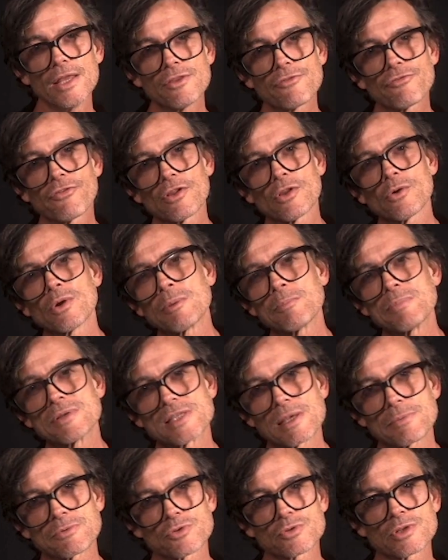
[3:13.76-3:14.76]
the following
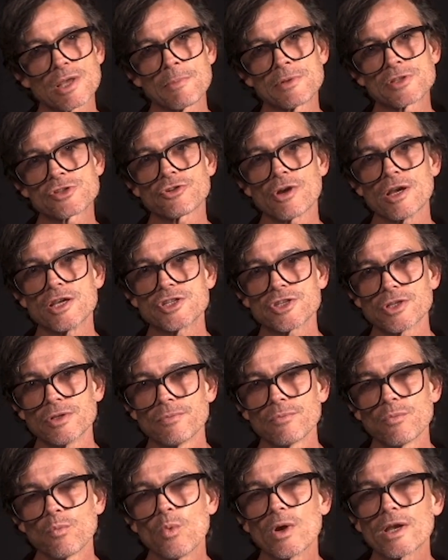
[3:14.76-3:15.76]
perceptual
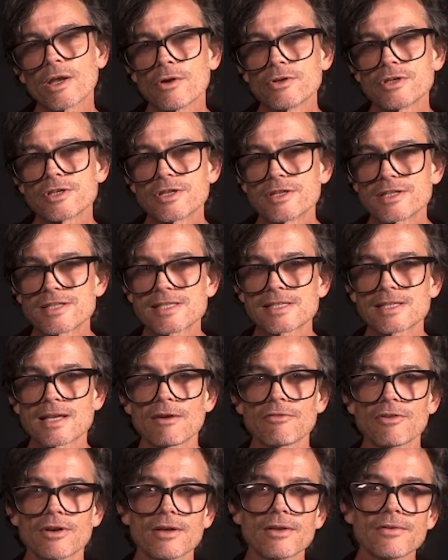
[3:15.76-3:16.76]
demonstration, we're going to
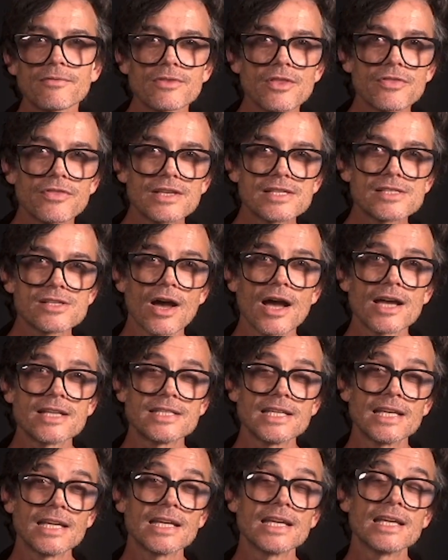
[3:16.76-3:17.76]
discover that this
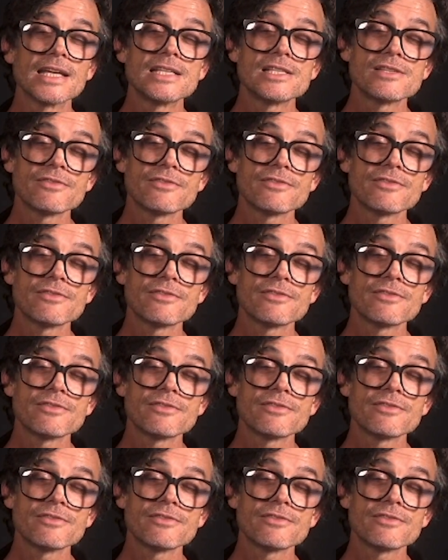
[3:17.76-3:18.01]
idea is